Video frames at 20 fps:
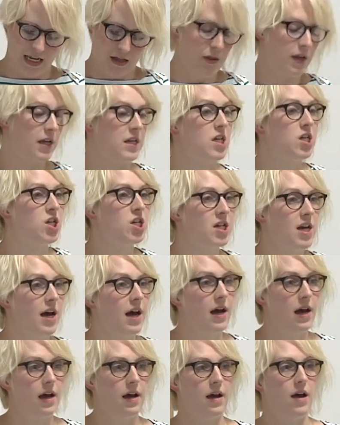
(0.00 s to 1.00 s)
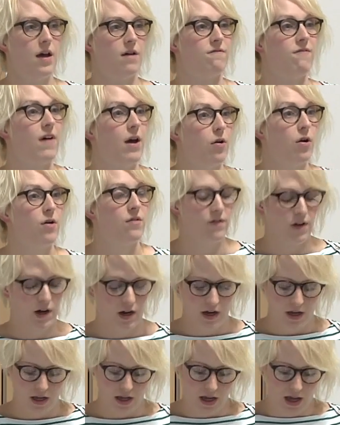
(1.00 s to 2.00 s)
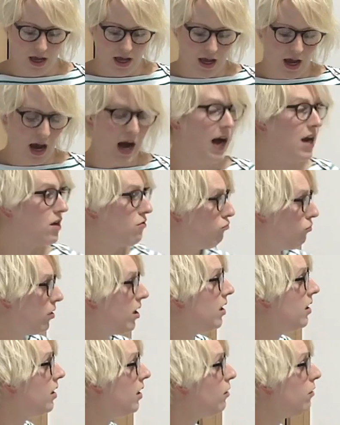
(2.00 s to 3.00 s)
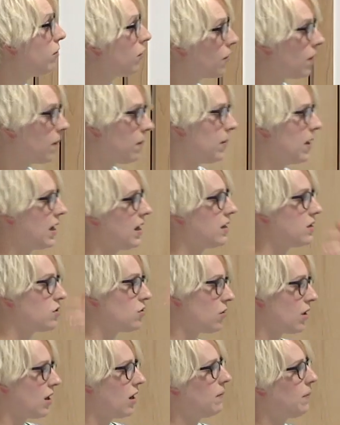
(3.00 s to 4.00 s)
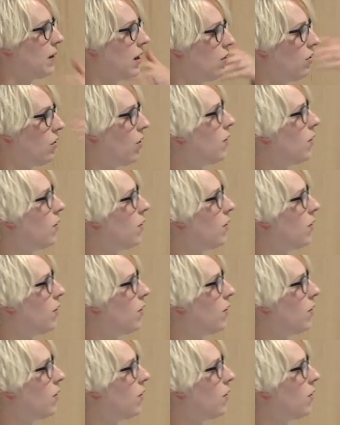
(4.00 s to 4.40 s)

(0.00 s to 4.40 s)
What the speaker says: easier to share, verify, and reuse, and talking about